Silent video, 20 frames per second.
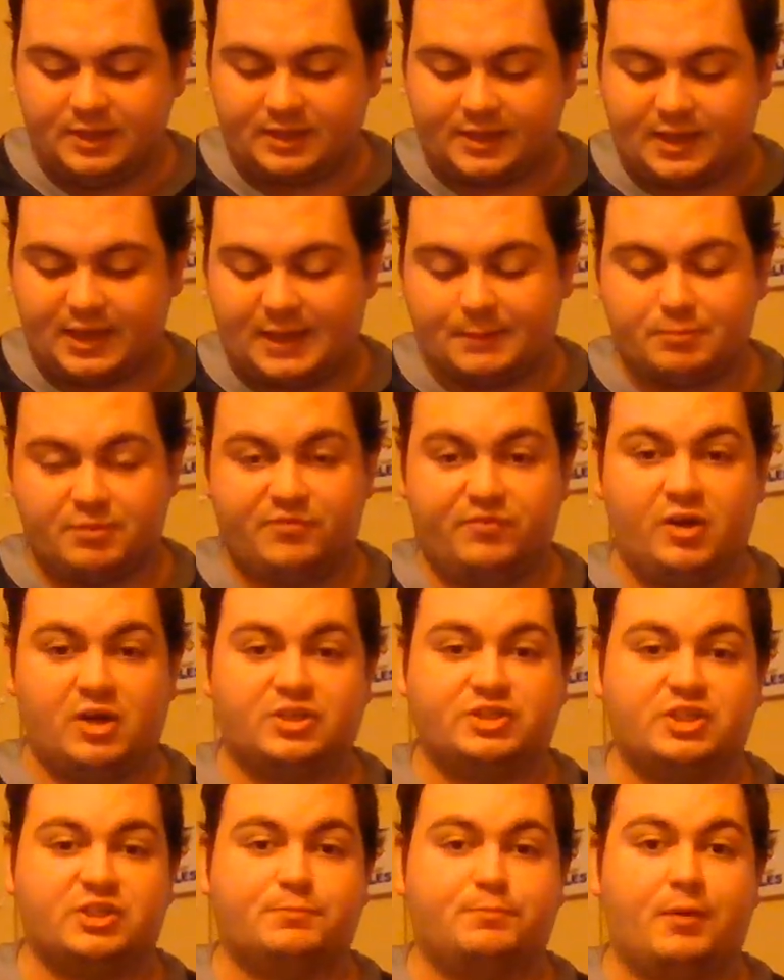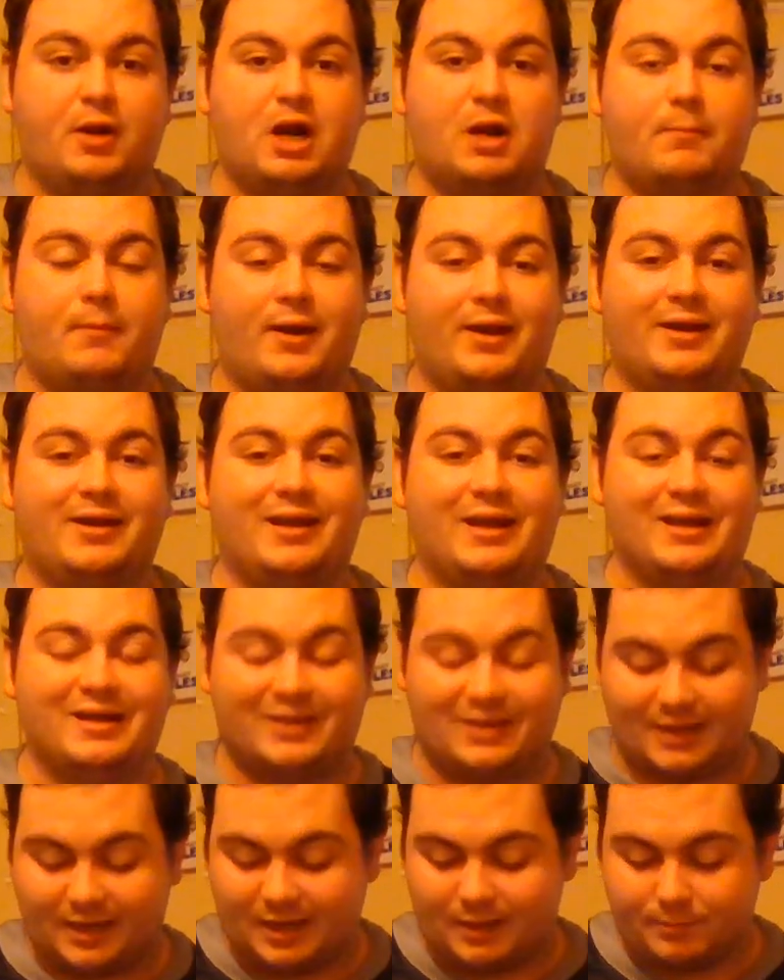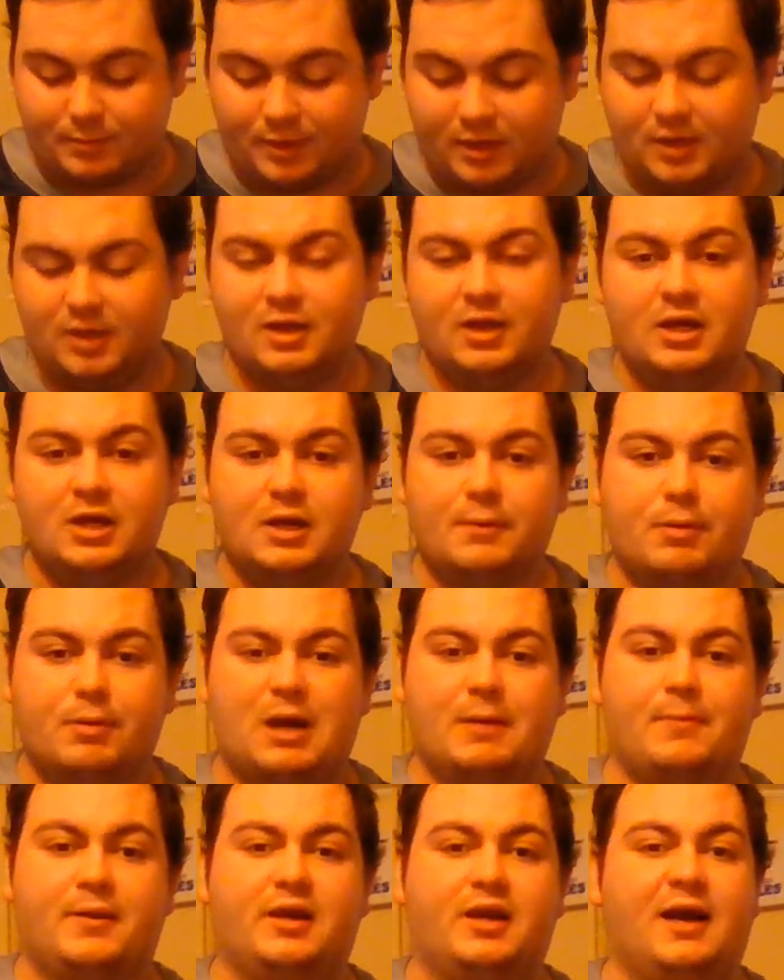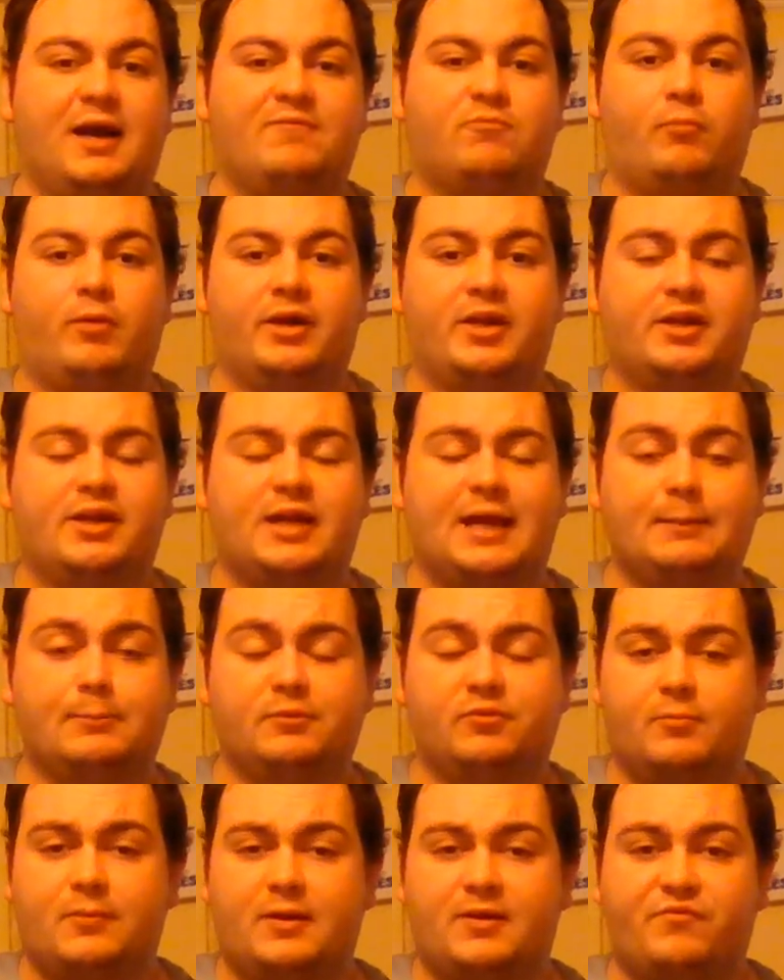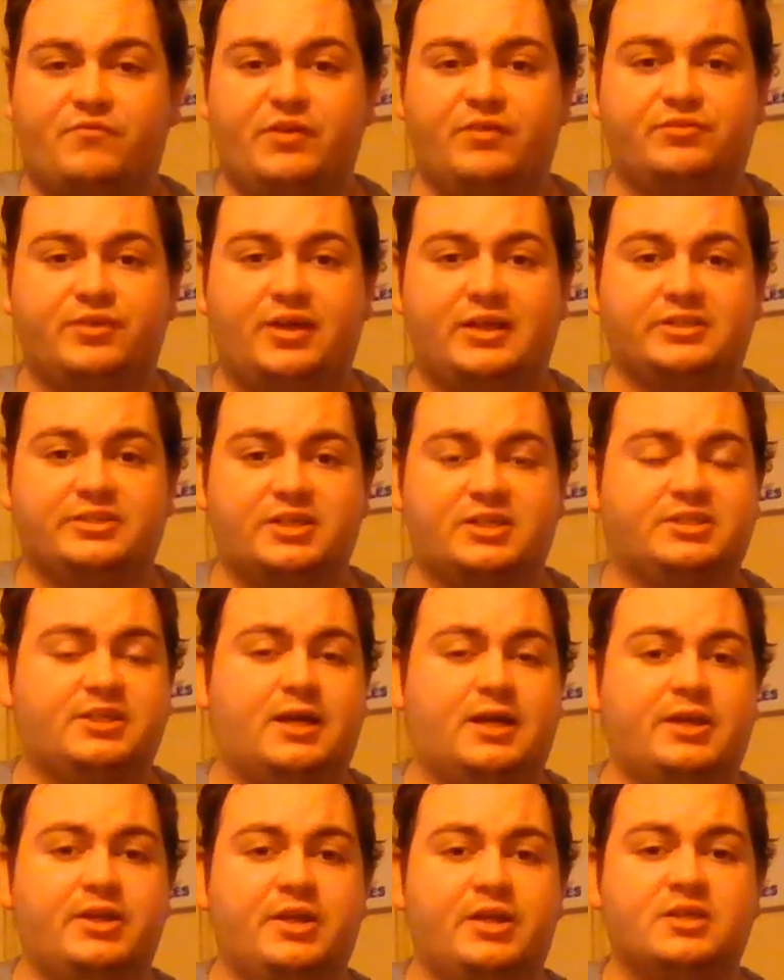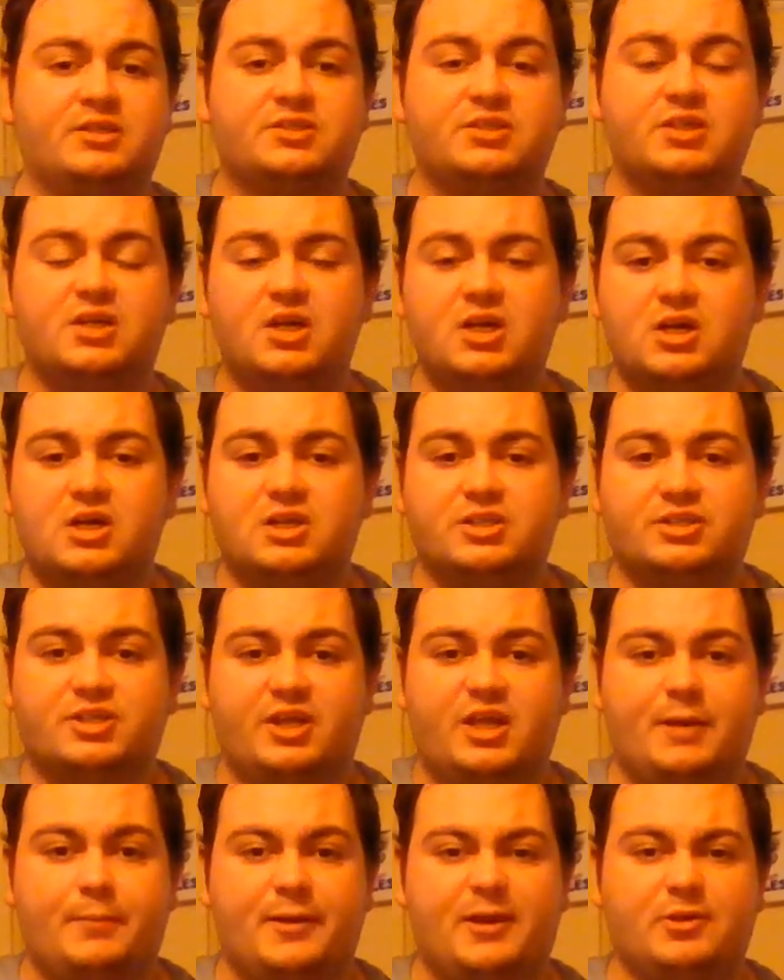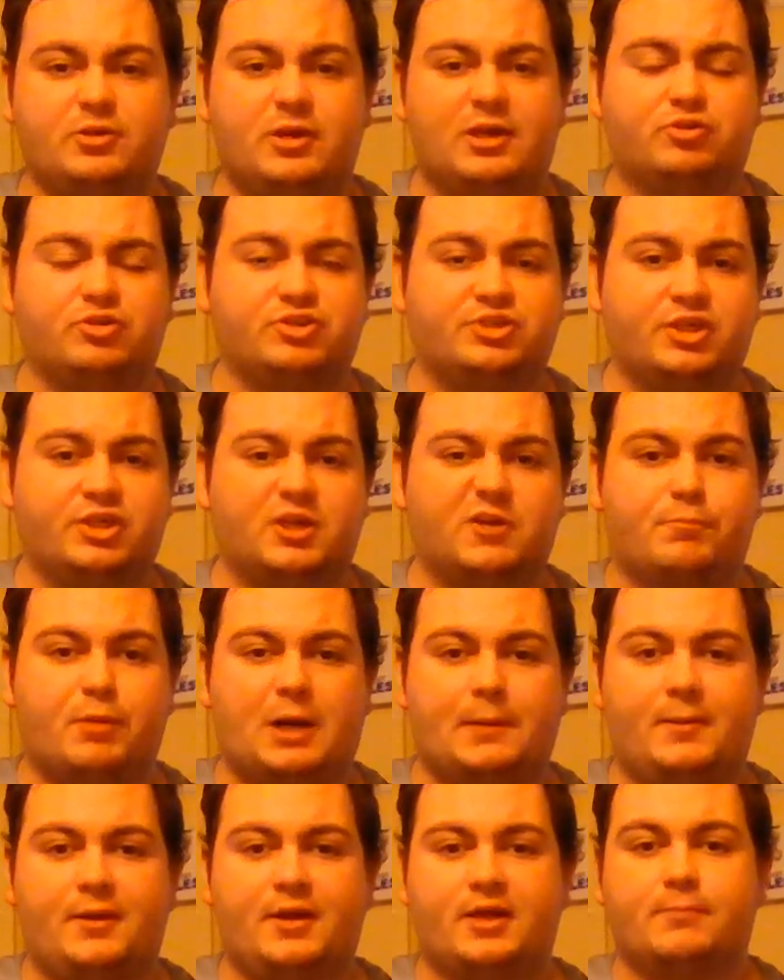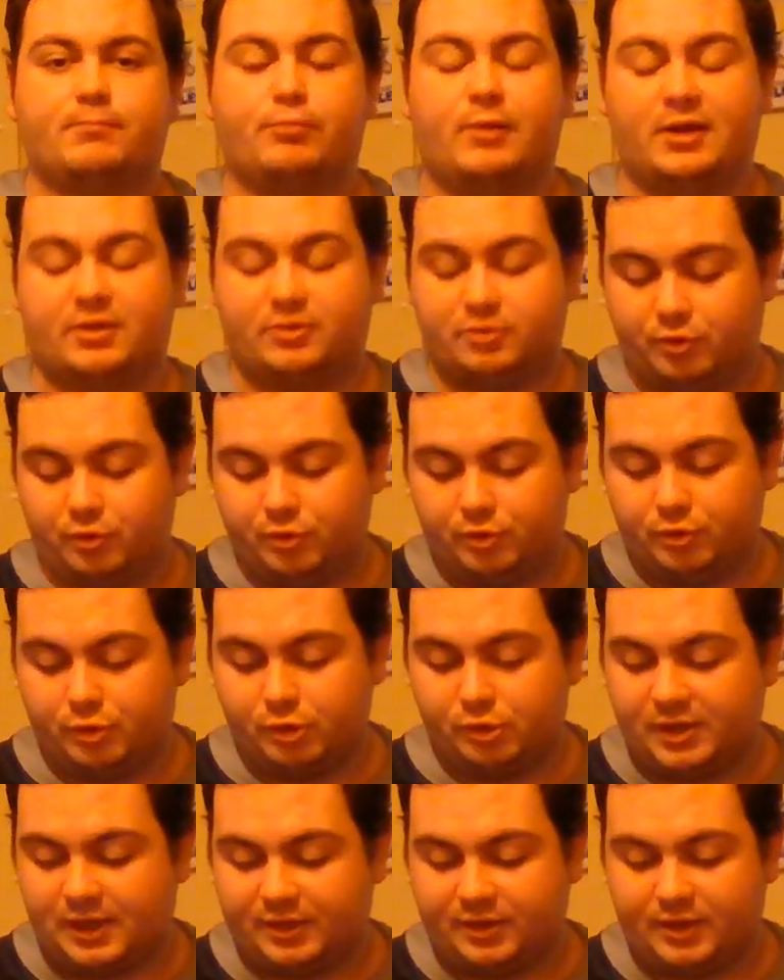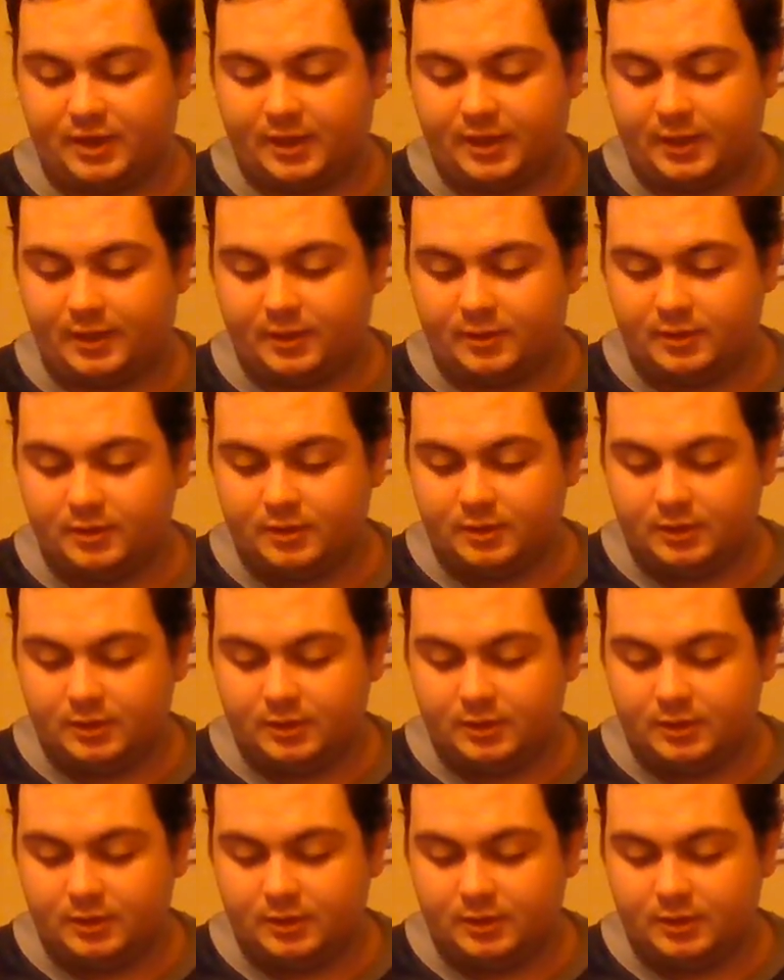Canberra versus Parramatta in Canberra. Parramatta haven't won in Canberra for about 15, 16 years. So that'll be interesting if Parramatta can break the hoodoo down there.